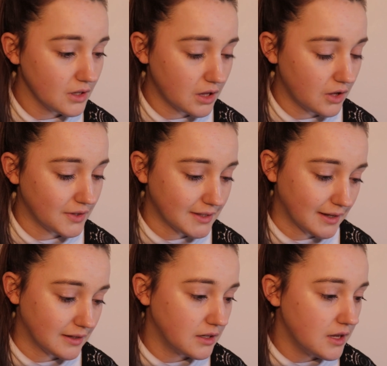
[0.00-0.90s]

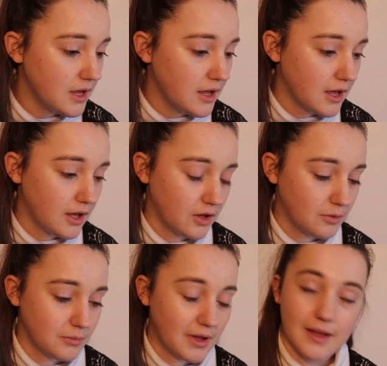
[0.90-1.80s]
Okay.
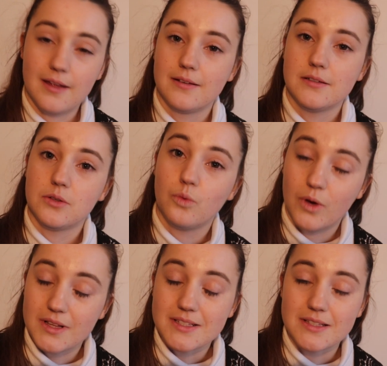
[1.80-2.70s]
And
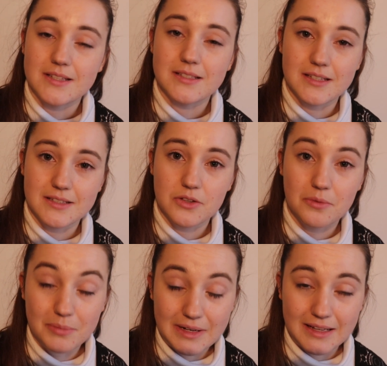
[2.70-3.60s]
once this is
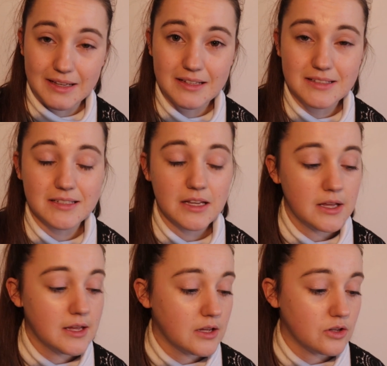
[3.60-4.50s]
complete,
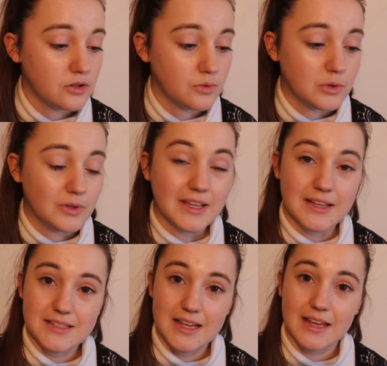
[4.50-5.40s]
you will
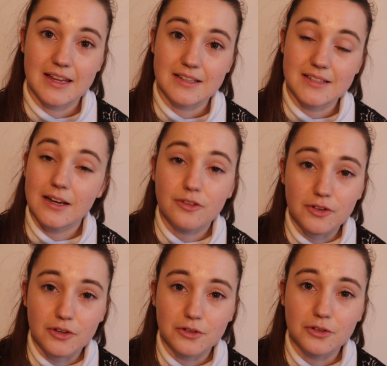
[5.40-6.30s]
get a
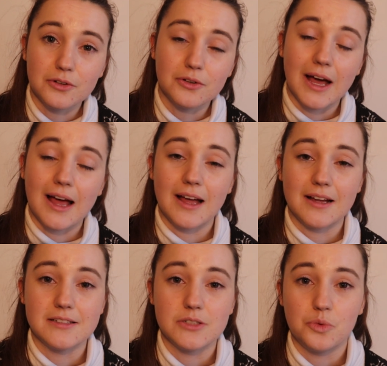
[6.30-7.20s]
telephone call
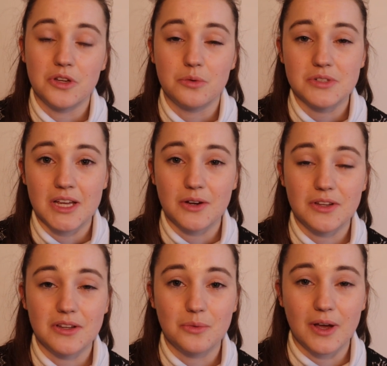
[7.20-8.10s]
and we will tell
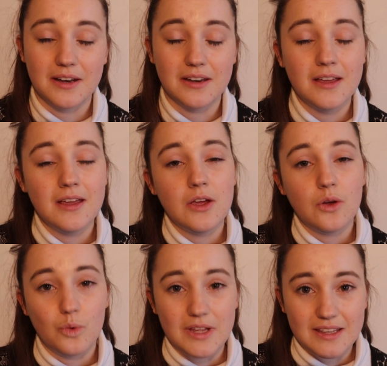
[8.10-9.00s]
you when
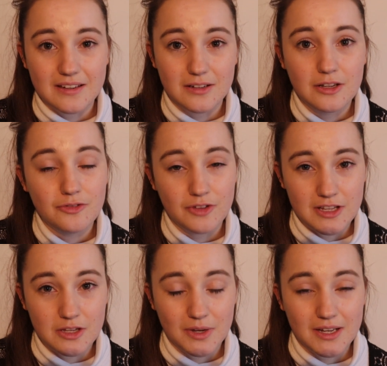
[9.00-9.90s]
we can fit
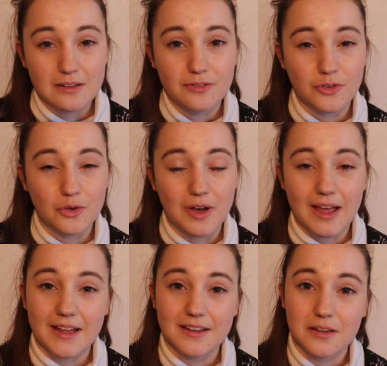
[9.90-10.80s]
you in for
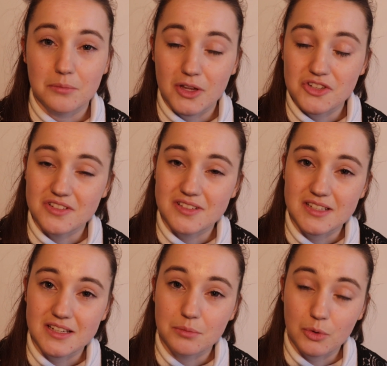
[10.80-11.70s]
an
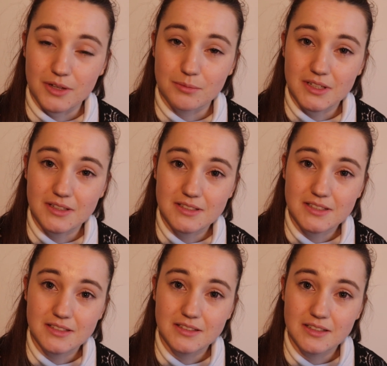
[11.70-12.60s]
emergency appointment.
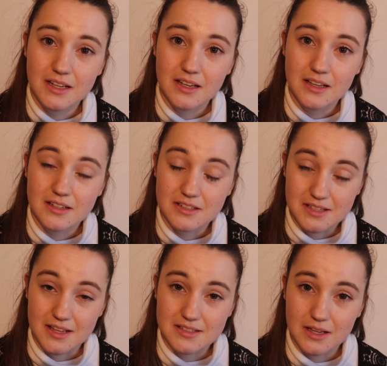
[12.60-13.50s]
Does
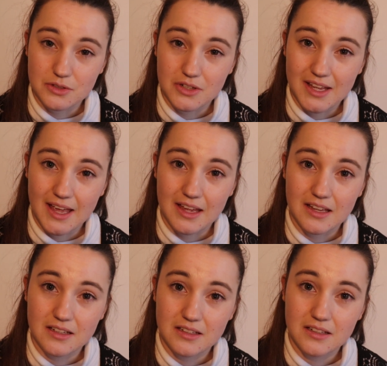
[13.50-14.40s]
that sound okay?
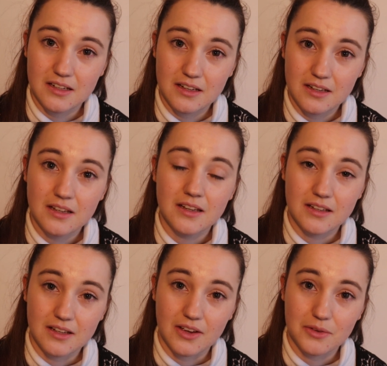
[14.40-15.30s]

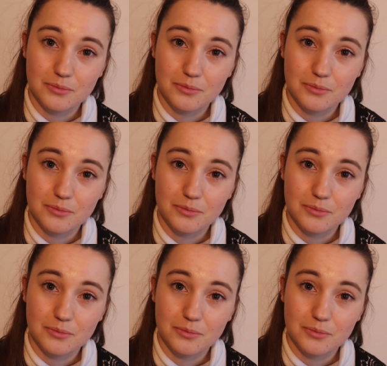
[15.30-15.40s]
Yeah.